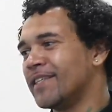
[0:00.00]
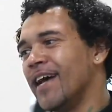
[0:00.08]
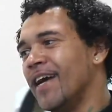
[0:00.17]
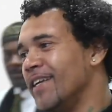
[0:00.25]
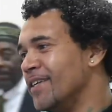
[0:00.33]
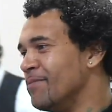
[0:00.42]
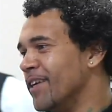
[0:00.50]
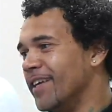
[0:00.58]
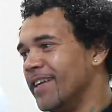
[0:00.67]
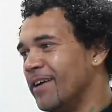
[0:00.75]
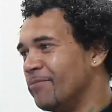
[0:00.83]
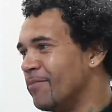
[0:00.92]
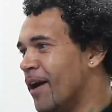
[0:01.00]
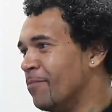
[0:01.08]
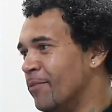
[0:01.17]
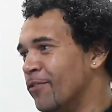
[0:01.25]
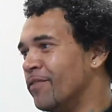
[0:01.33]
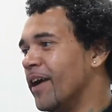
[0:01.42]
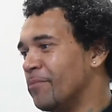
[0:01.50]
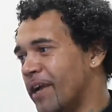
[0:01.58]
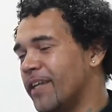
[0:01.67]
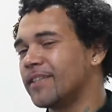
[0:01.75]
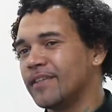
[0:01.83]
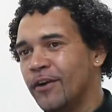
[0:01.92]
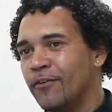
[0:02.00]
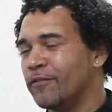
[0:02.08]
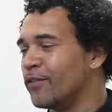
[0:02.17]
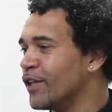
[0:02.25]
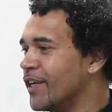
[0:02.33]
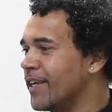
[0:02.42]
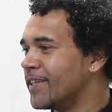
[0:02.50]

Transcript: excited, man. I'm, I'm over. I'm actually overly